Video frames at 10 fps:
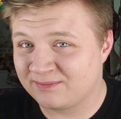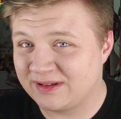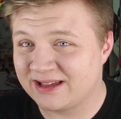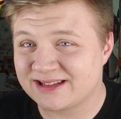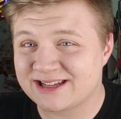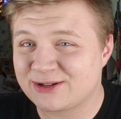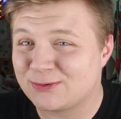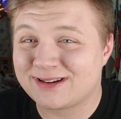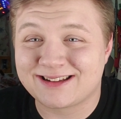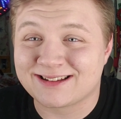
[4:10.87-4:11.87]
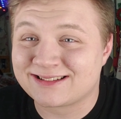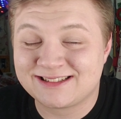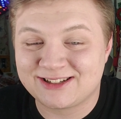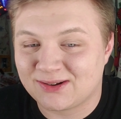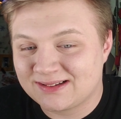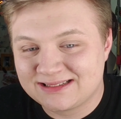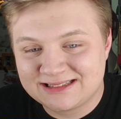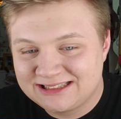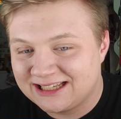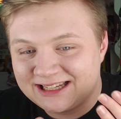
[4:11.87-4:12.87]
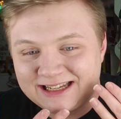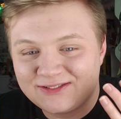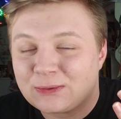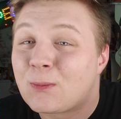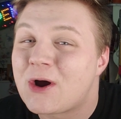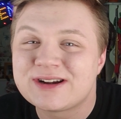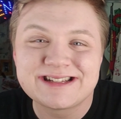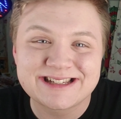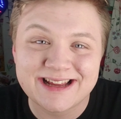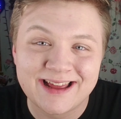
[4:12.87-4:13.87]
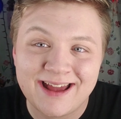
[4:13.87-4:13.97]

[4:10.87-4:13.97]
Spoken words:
because I don't want to, you know, get it even worse.